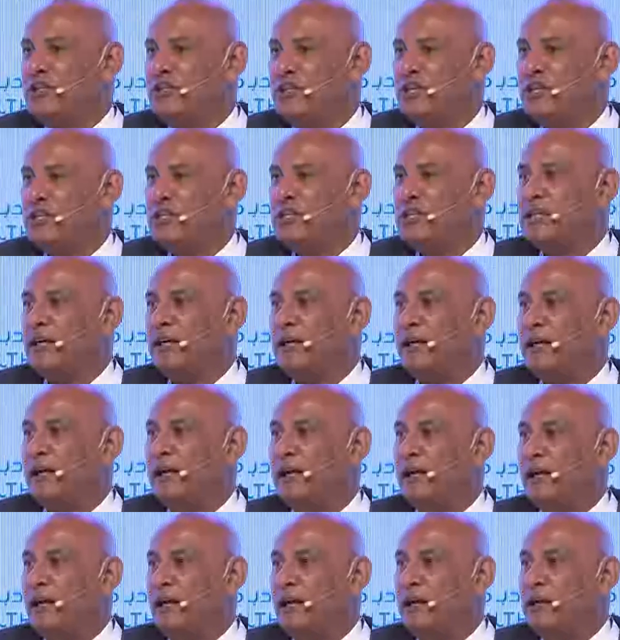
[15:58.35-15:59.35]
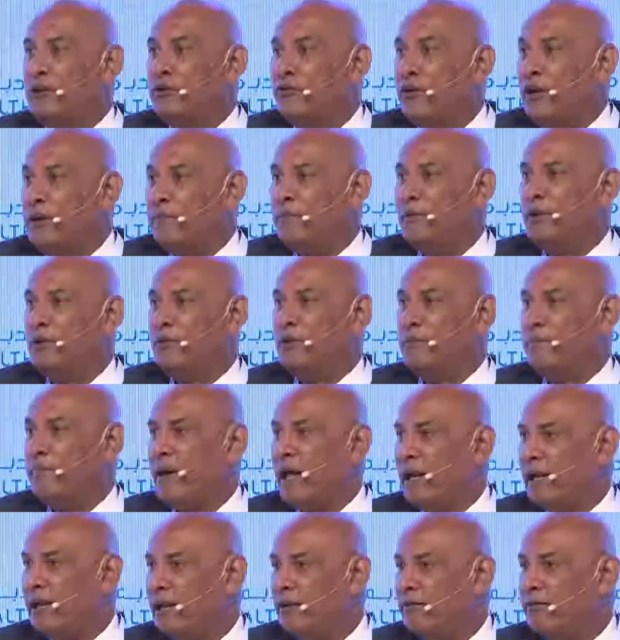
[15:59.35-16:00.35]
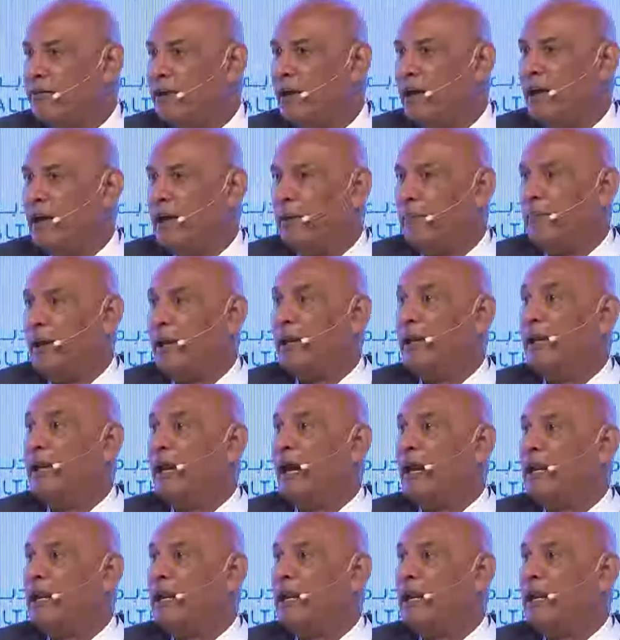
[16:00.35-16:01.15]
just uh, a, a treatment and palliative care, but in,